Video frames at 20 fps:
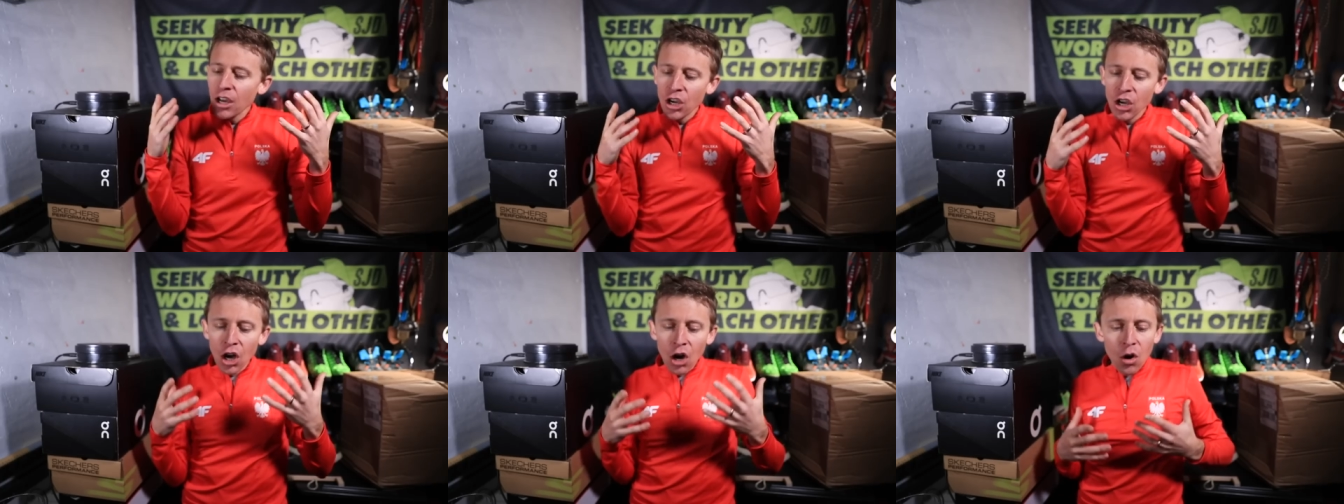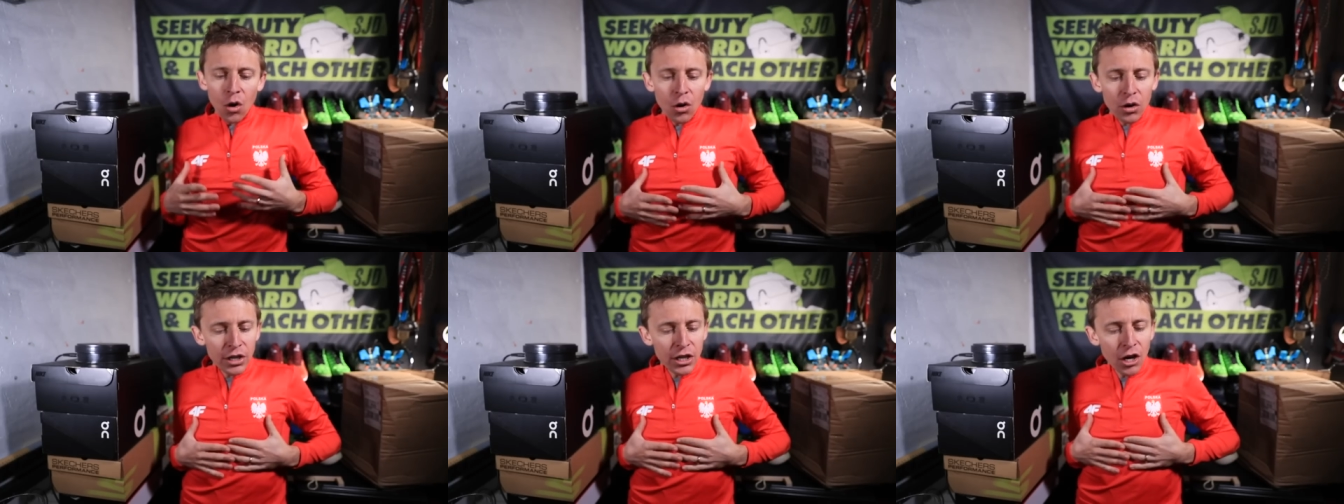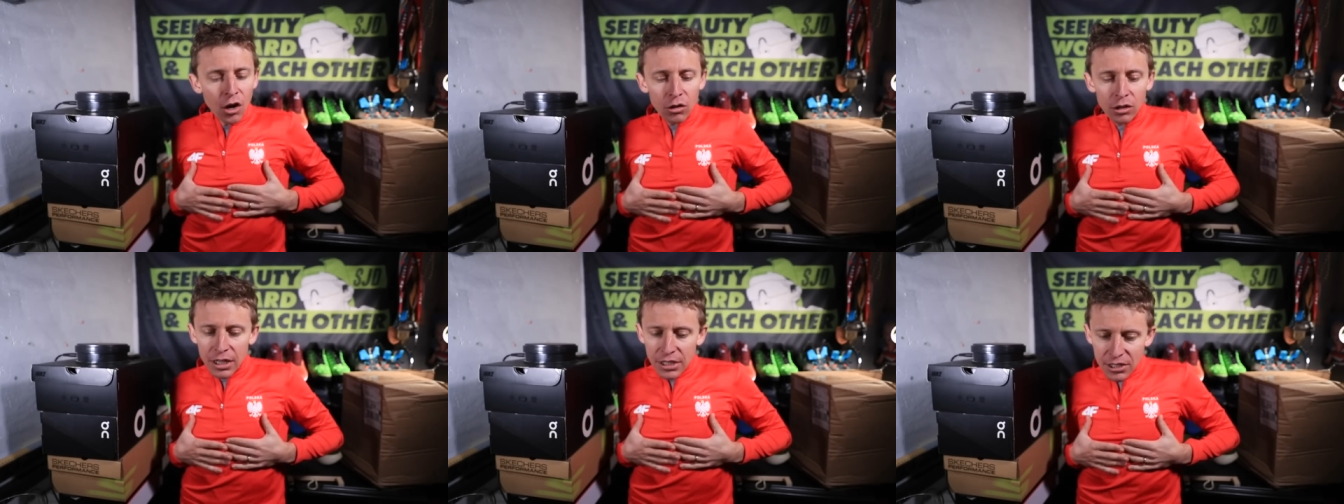Go, you
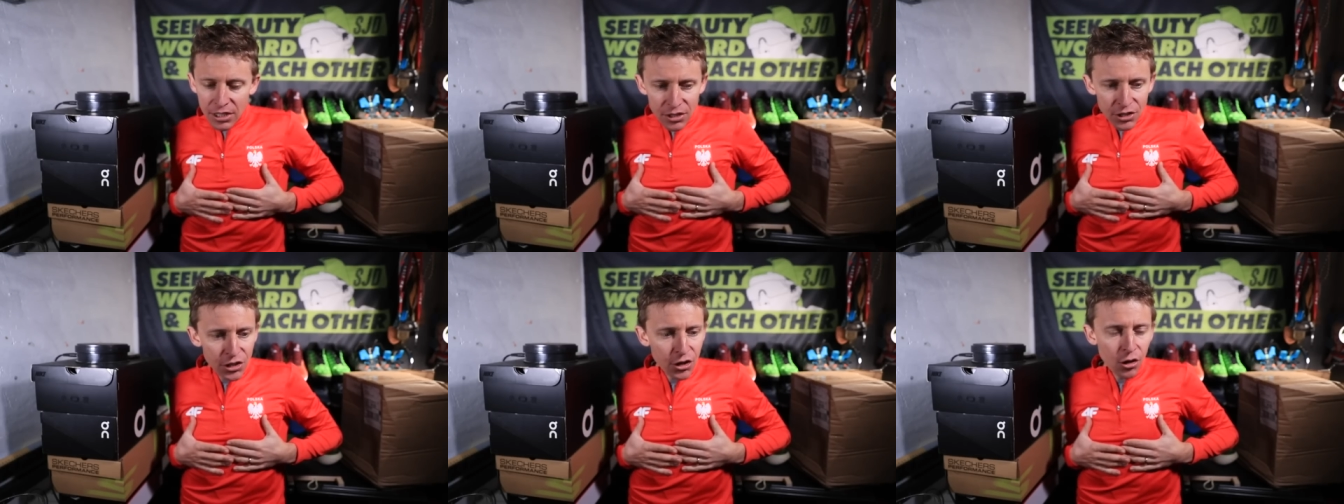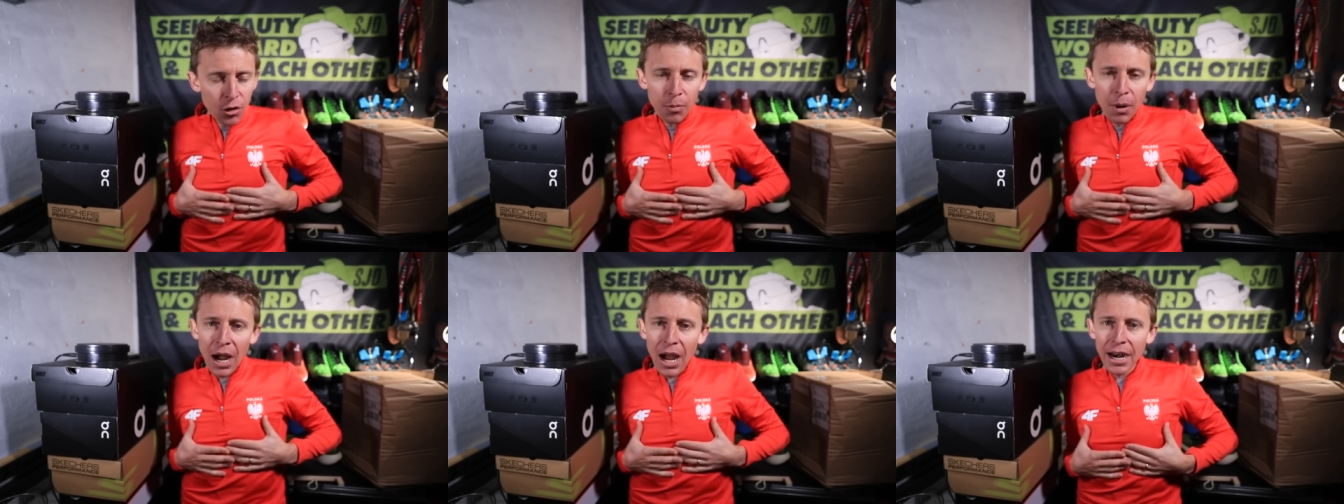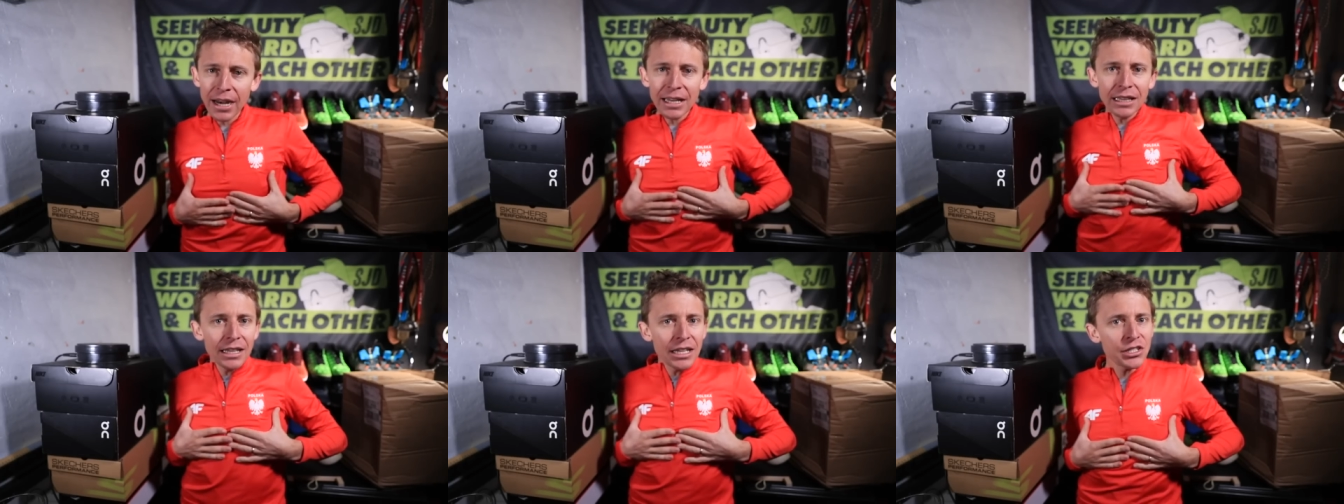know, listen to your
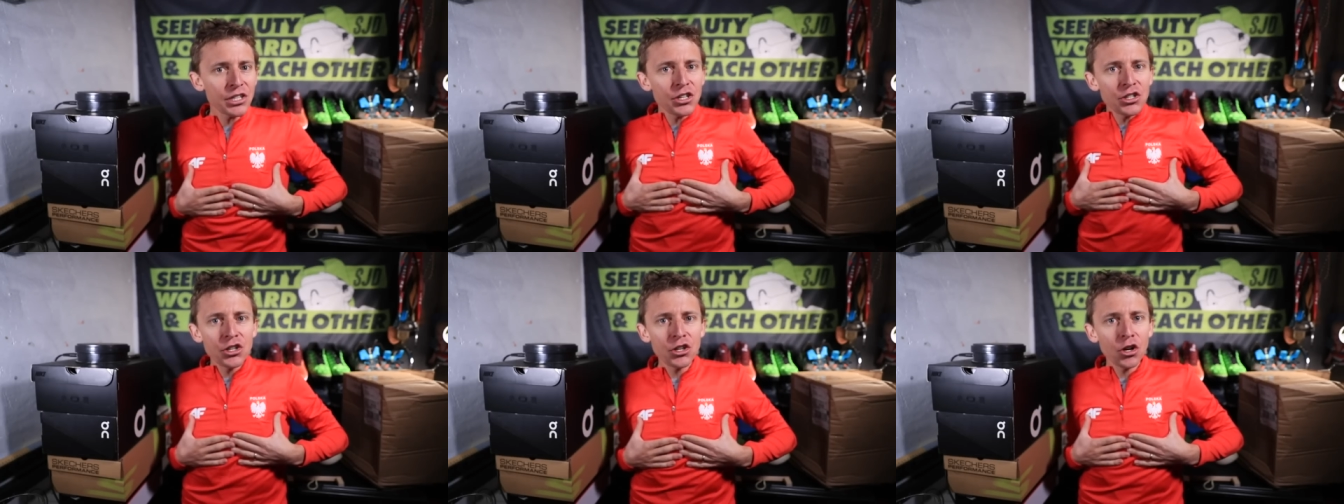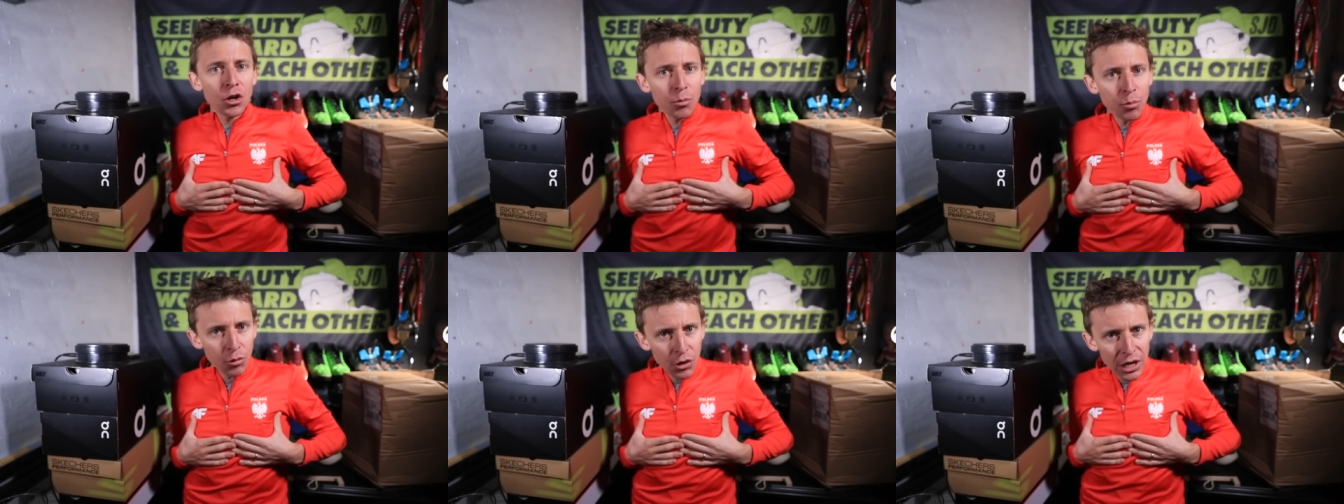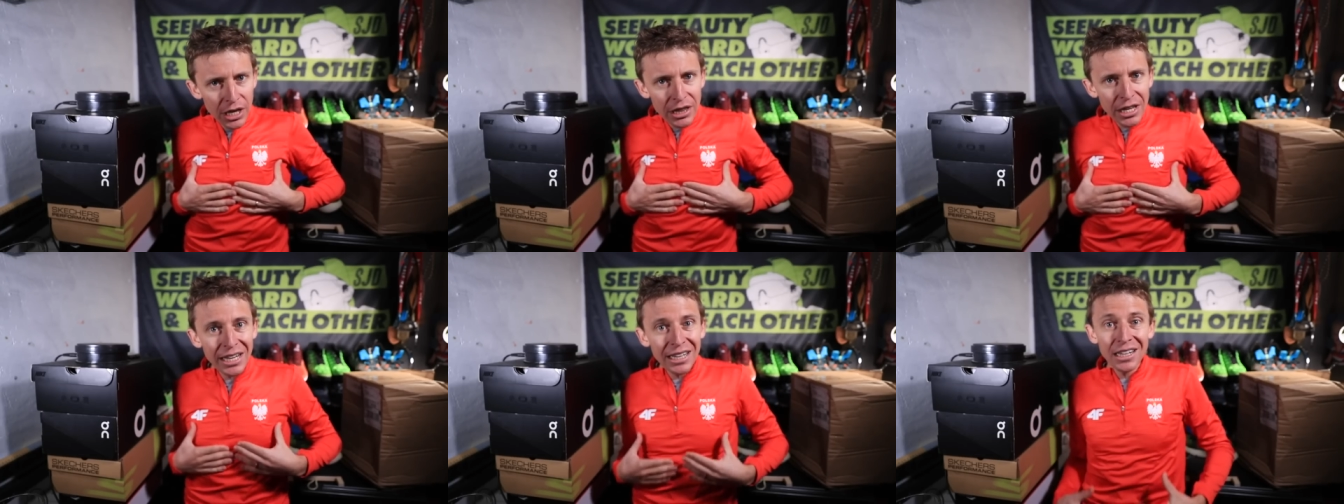body, listen to your
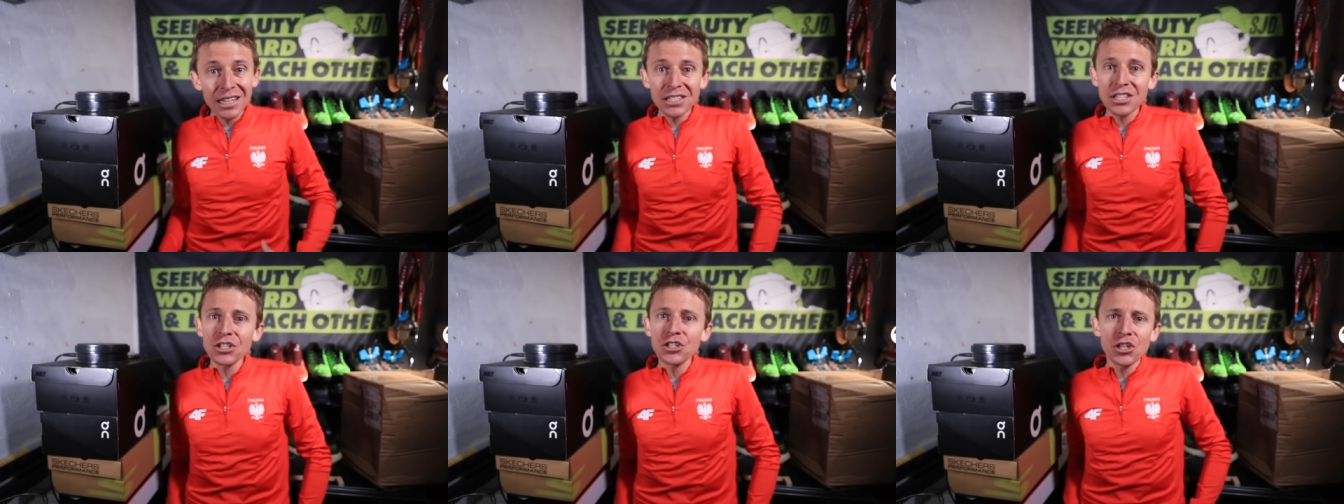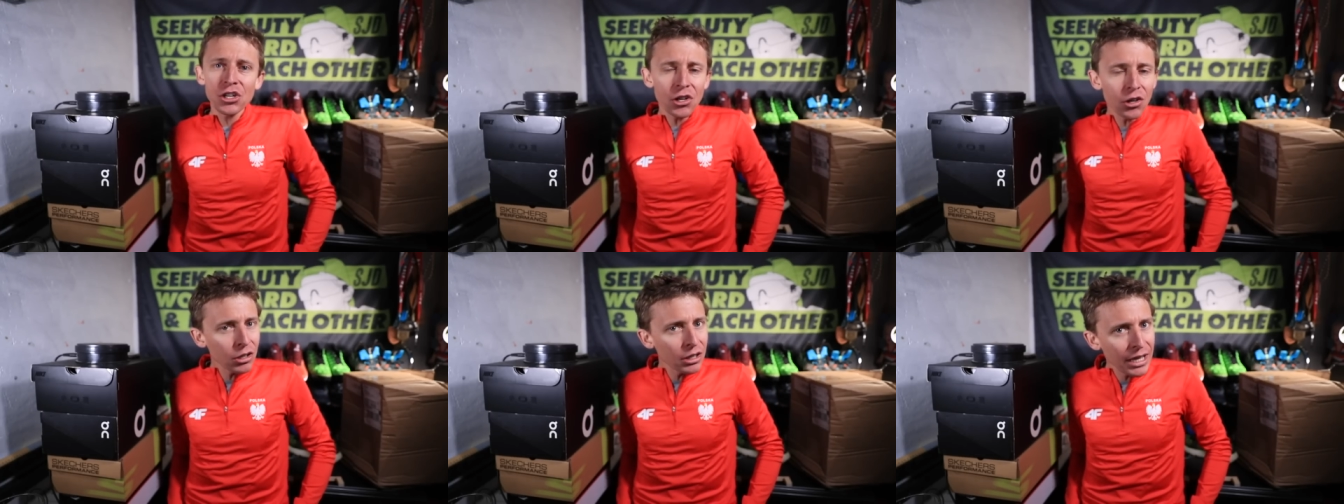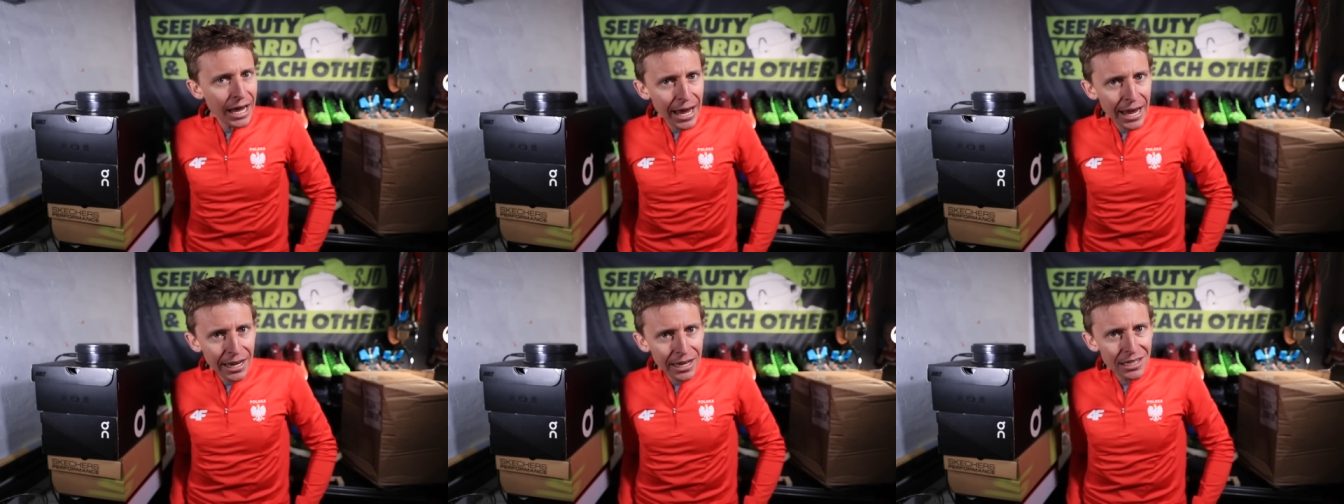breathing, listen to your
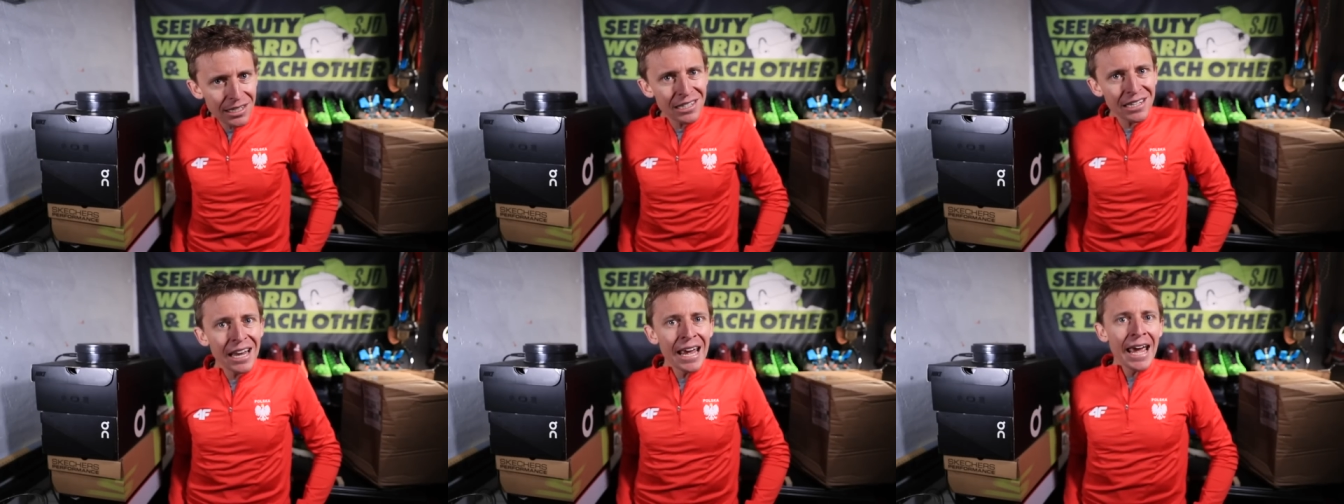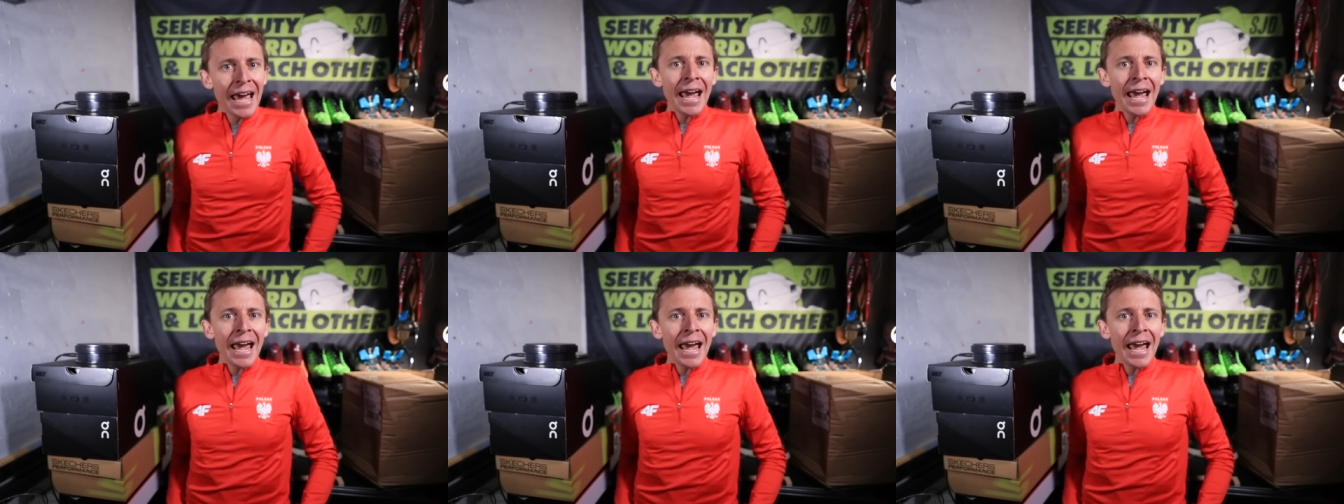legs.